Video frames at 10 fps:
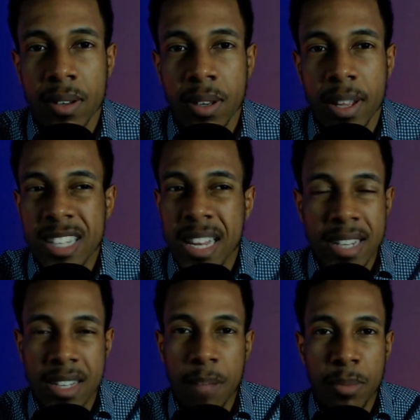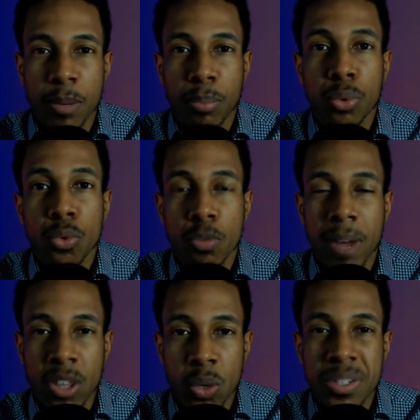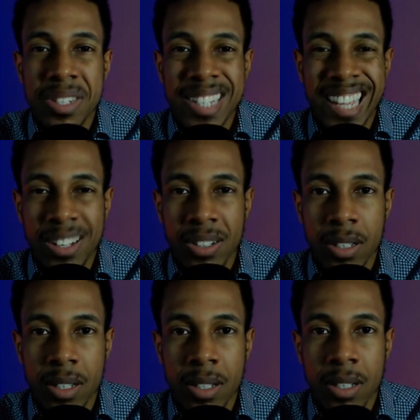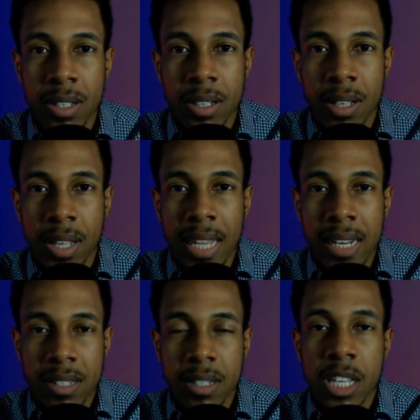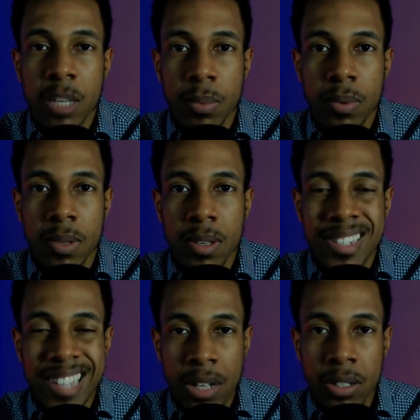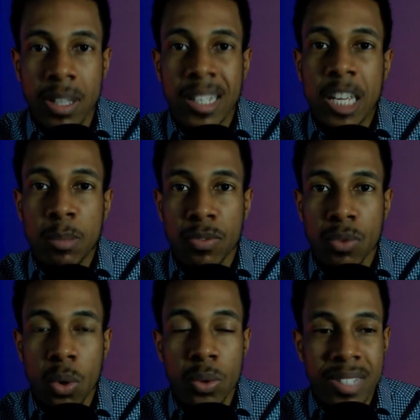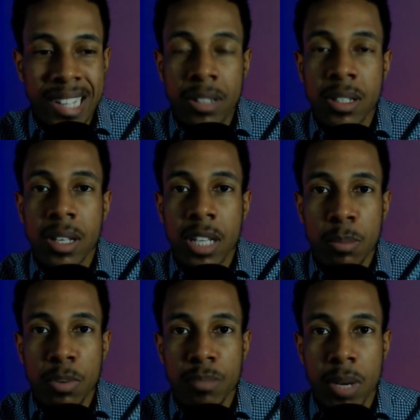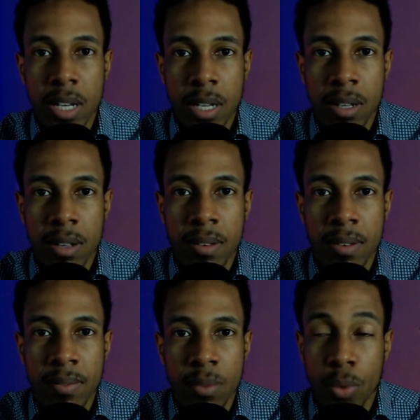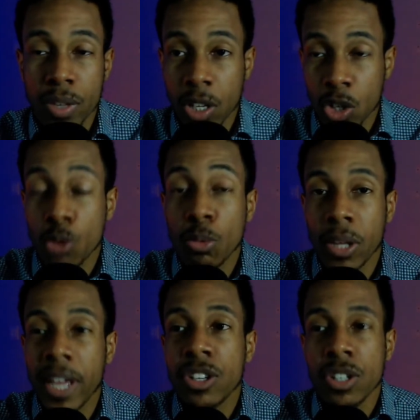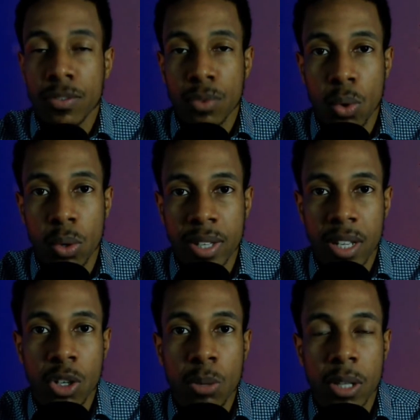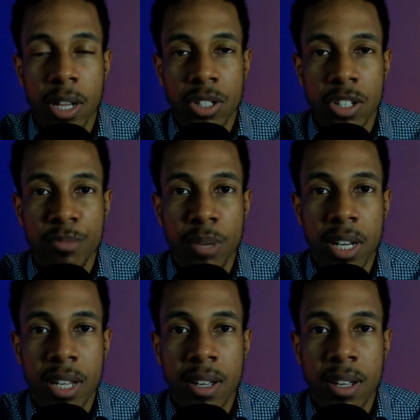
It's not been approved by those skilled in its keep, skilled in the keep of gold, skilled in the keep of money, or the accumulation of gold and the accumulation of money.